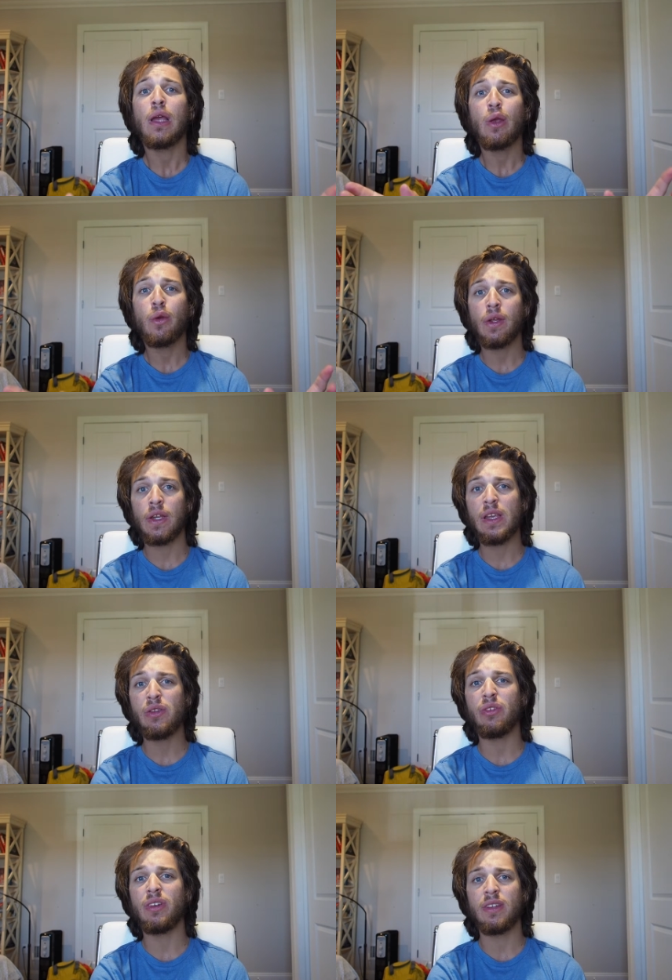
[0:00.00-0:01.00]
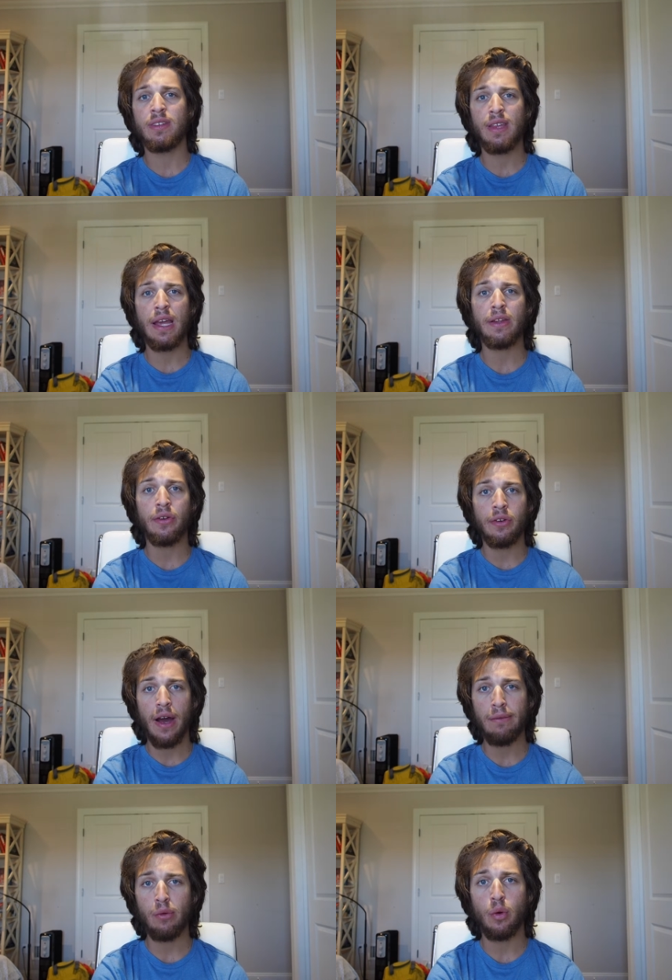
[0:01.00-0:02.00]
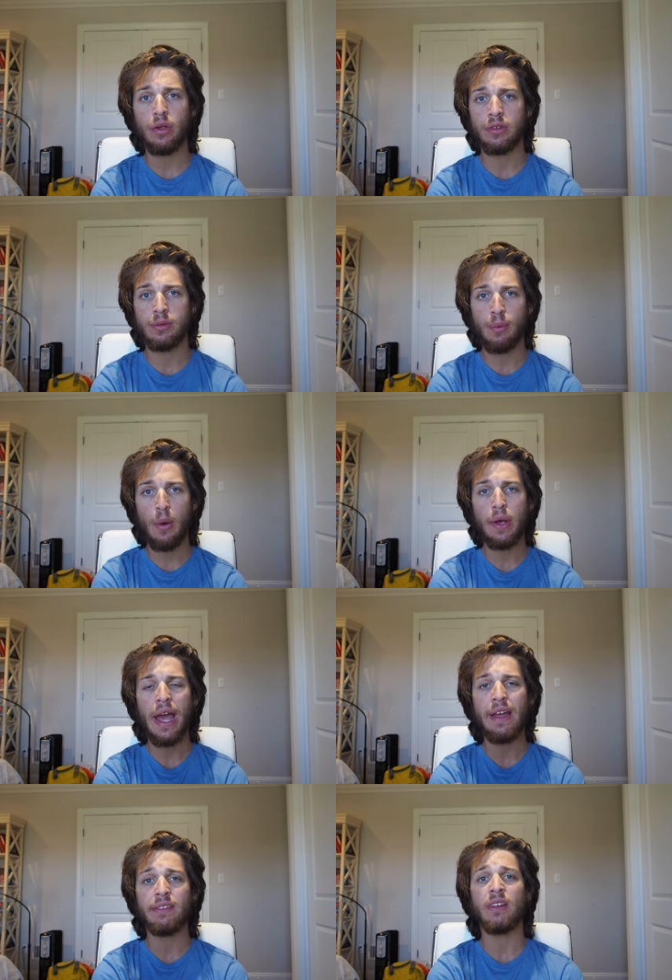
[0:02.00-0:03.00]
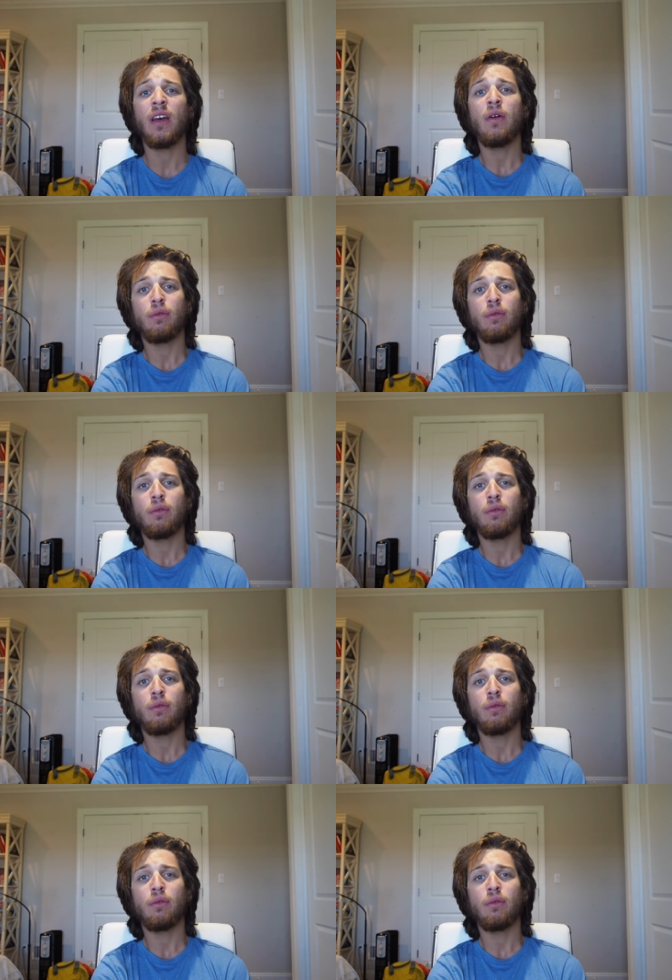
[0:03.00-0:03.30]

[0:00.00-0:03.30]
You can easily stake your level one Smokeheads,